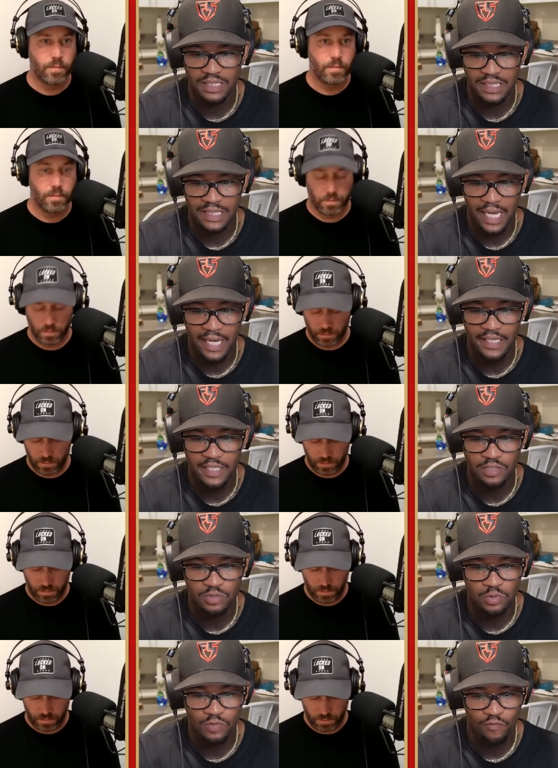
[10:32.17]
Speaker 1: not
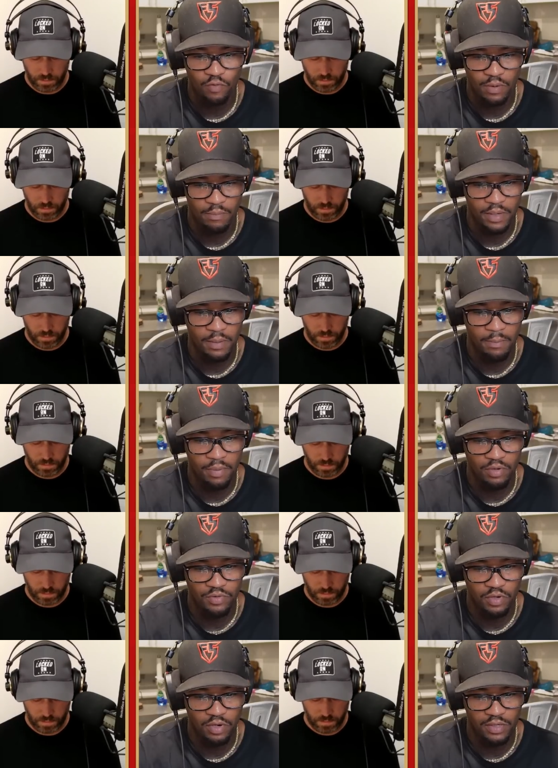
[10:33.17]
in uniform, but
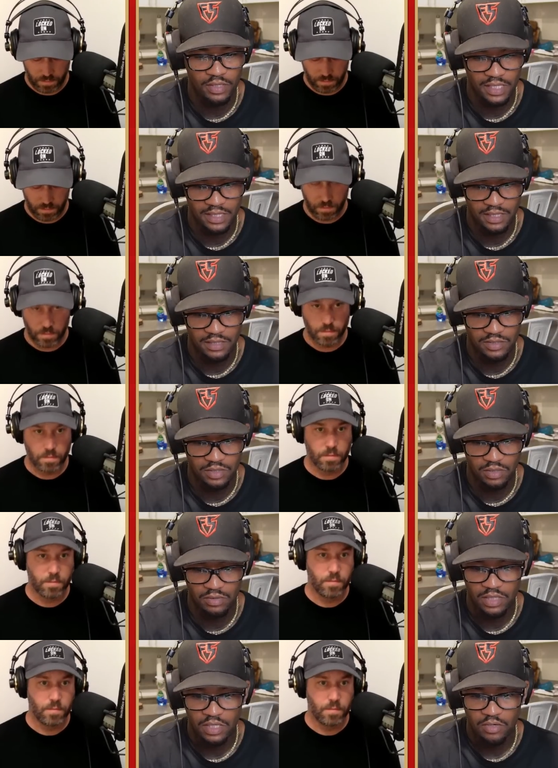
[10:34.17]
both are kicking.
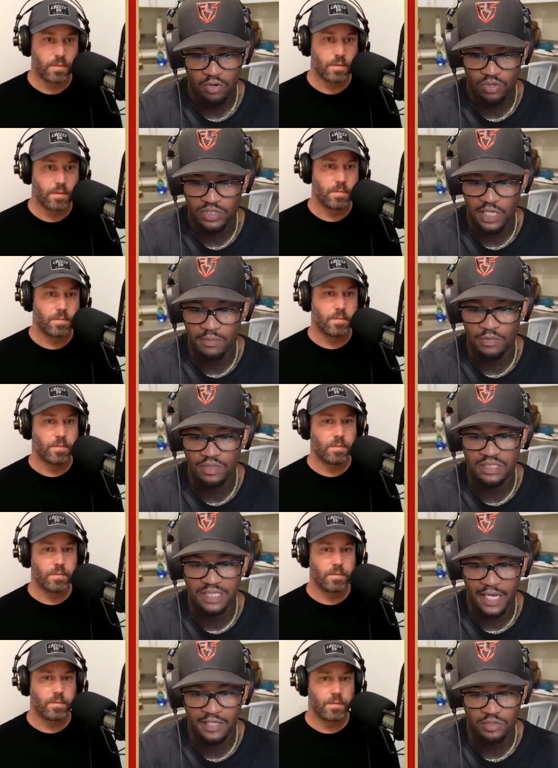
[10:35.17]
So, or Jake
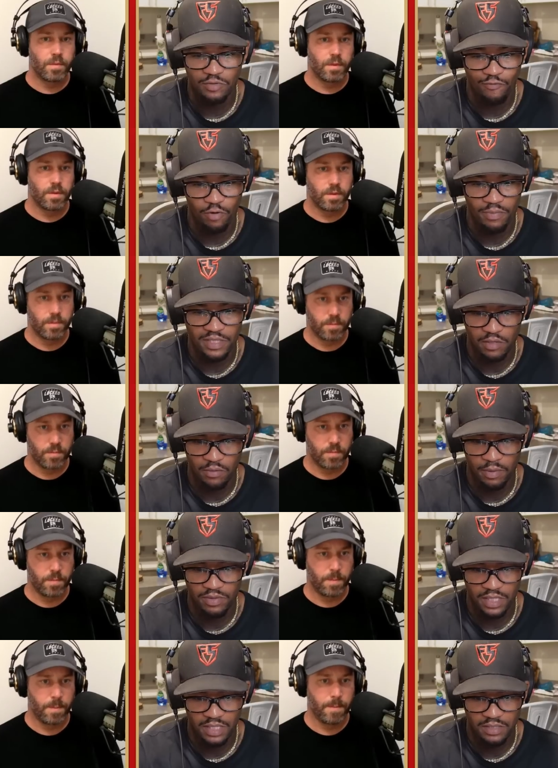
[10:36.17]
Moody's not in uniform, but they were
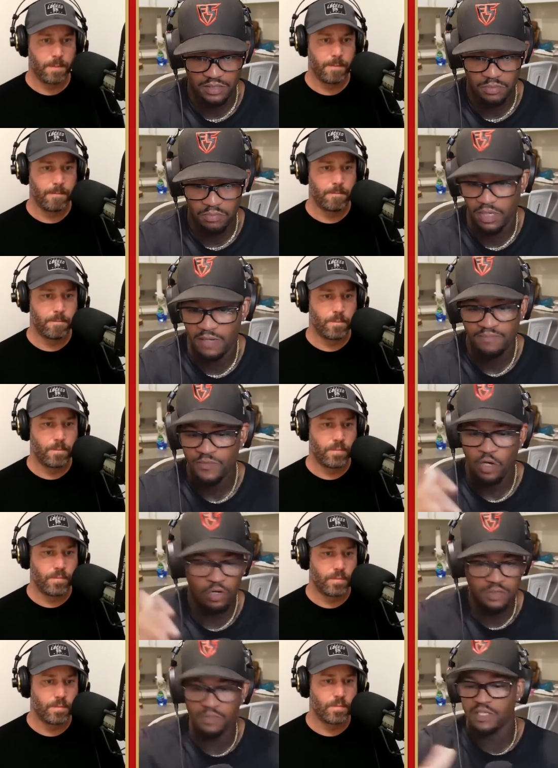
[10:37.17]
both kicking. But
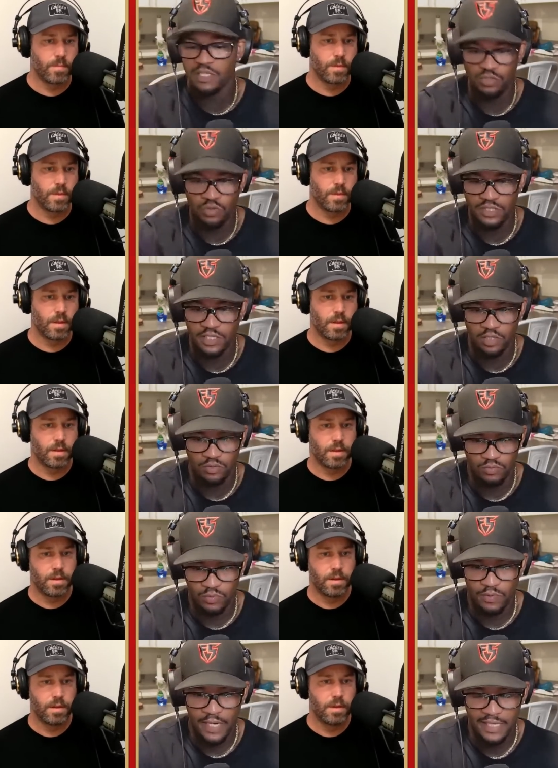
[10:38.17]
ultimately, George Kittle,
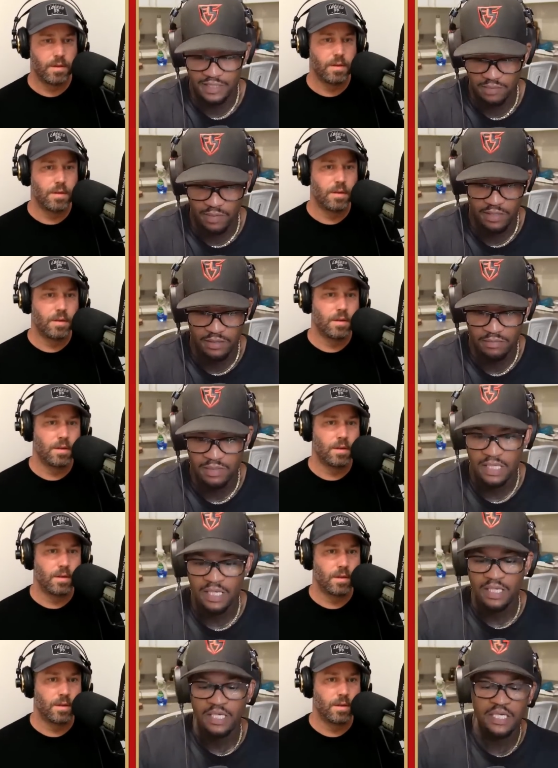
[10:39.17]
we were asking about him.
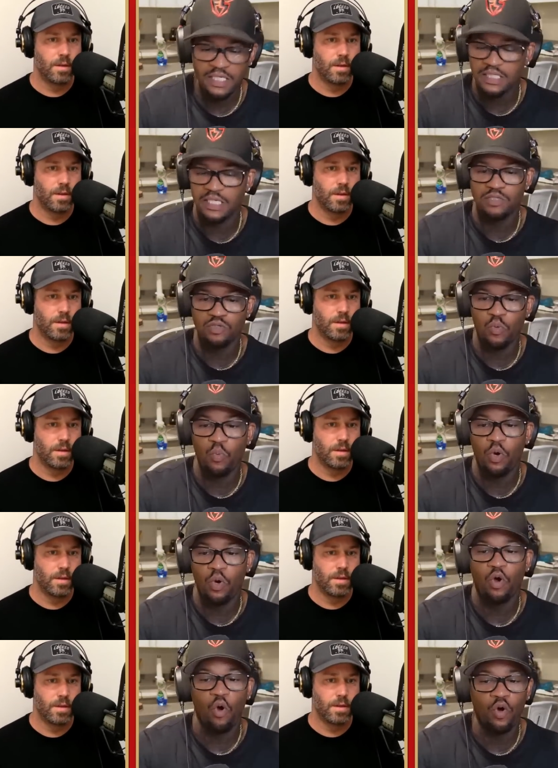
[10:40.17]
He did do
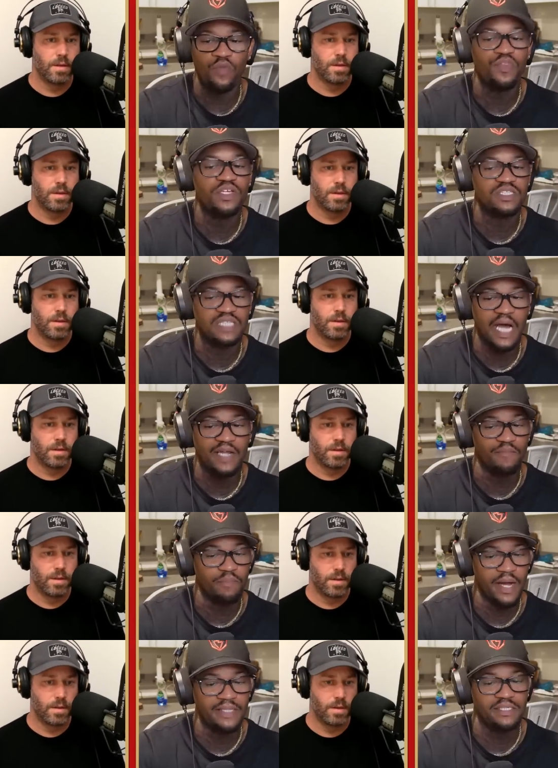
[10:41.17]
work on the side of
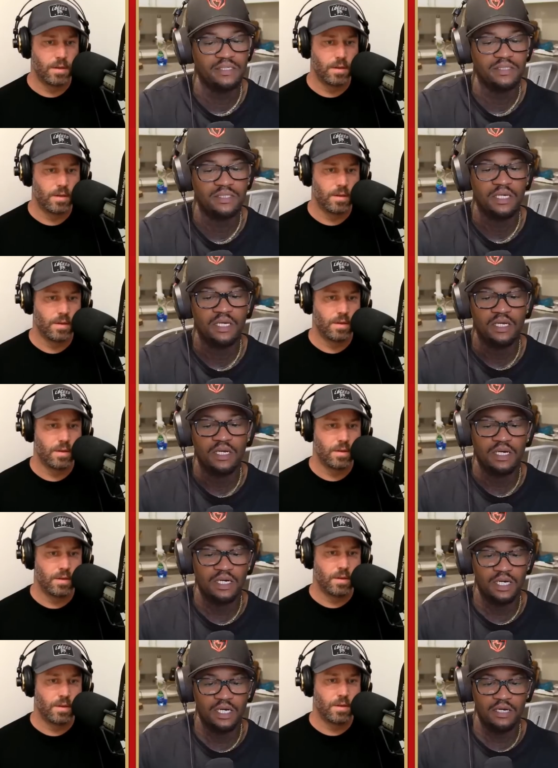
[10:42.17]
practice.
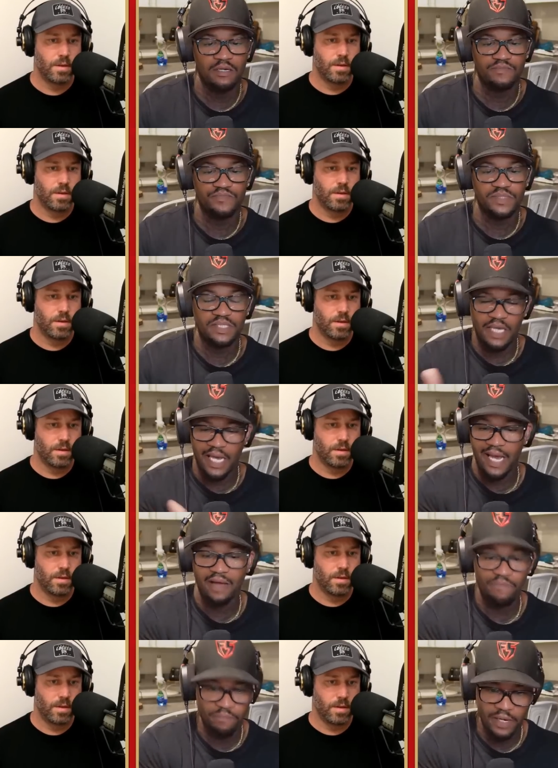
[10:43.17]
Uh, they
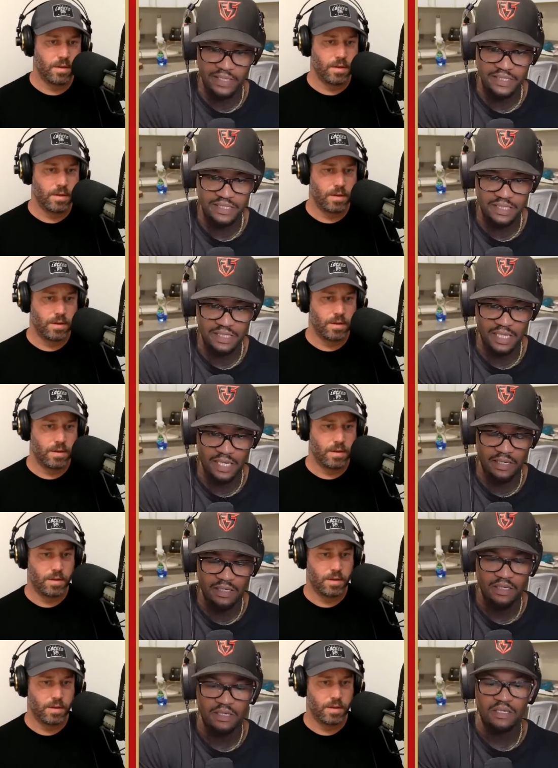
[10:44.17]
have practice
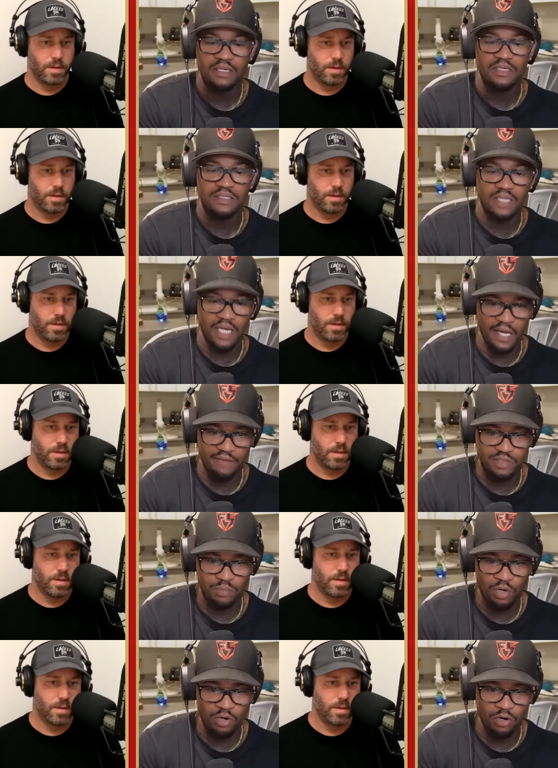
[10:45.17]
today. They have
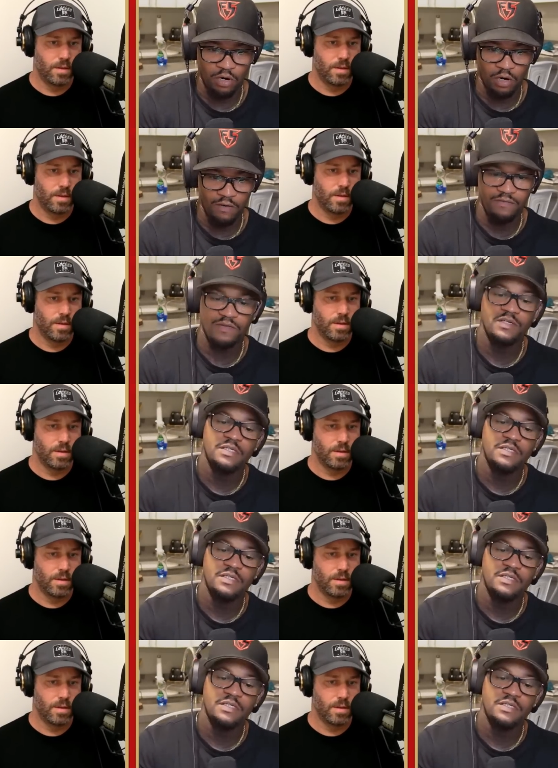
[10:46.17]
tomorrow off